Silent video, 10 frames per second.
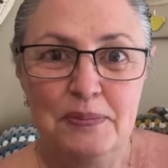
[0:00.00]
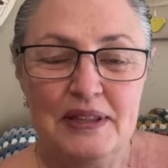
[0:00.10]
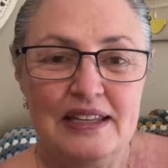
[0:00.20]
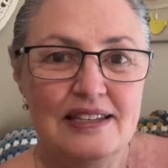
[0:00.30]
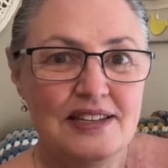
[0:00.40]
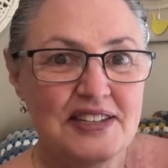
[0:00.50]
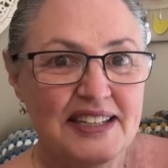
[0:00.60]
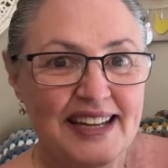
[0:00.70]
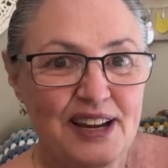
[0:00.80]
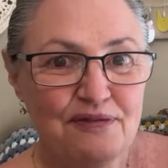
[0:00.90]
but there's a
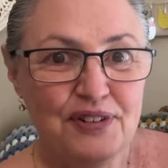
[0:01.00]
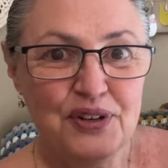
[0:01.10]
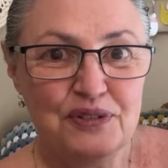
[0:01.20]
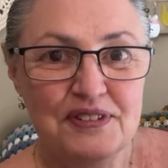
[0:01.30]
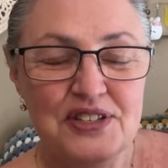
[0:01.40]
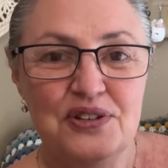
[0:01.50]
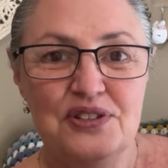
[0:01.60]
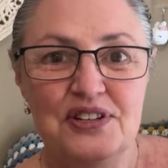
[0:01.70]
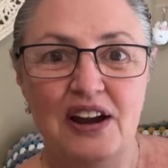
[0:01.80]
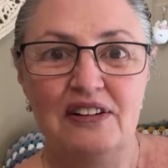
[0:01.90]
select few of us who
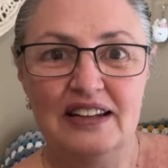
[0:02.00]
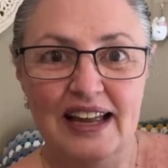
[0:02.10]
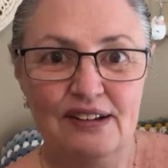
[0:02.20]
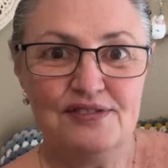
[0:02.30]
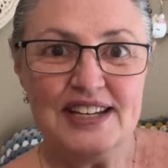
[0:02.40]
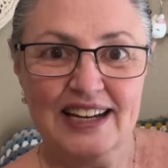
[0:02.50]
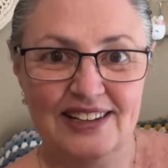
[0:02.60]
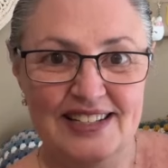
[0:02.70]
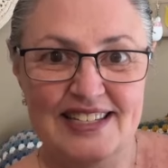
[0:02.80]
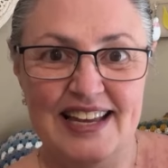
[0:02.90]
don't love
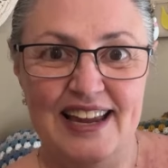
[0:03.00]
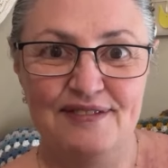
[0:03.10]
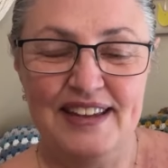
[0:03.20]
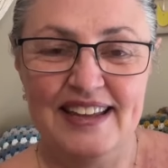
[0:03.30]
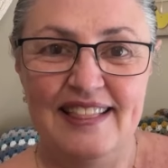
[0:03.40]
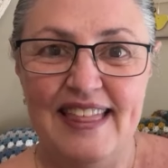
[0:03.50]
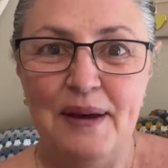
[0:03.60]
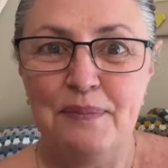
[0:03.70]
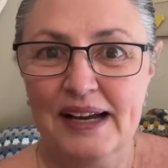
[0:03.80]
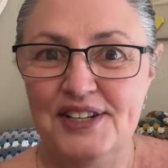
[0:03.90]
daylight saving
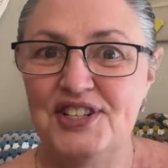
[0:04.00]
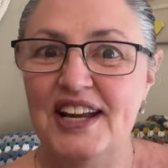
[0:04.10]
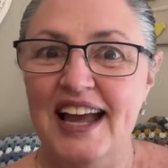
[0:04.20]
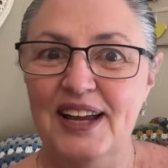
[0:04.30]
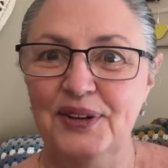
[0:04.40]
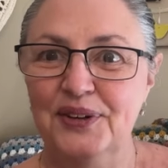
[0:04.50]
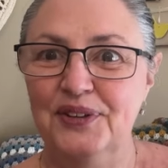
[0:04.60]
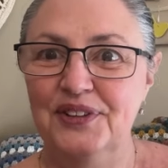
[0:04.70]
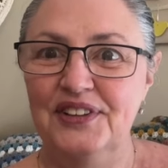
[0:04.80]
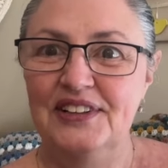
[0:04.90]
that much at
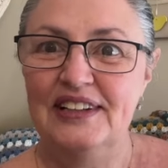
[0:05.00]
all.